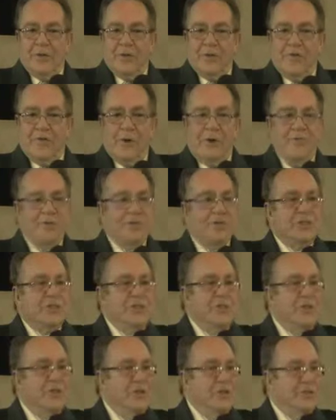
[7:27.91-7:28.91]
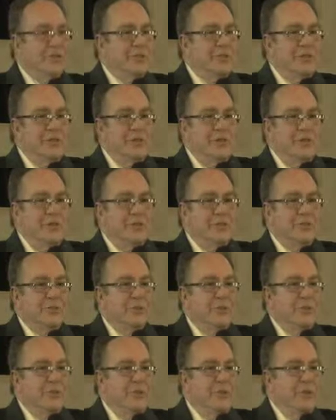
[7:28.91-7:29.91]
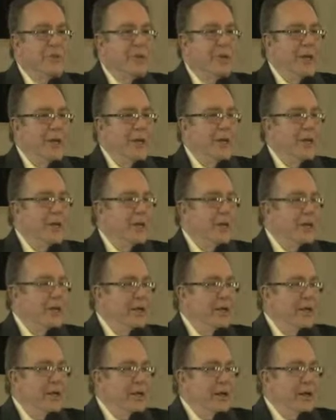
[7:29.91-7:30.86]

That Reverend Cynthia is being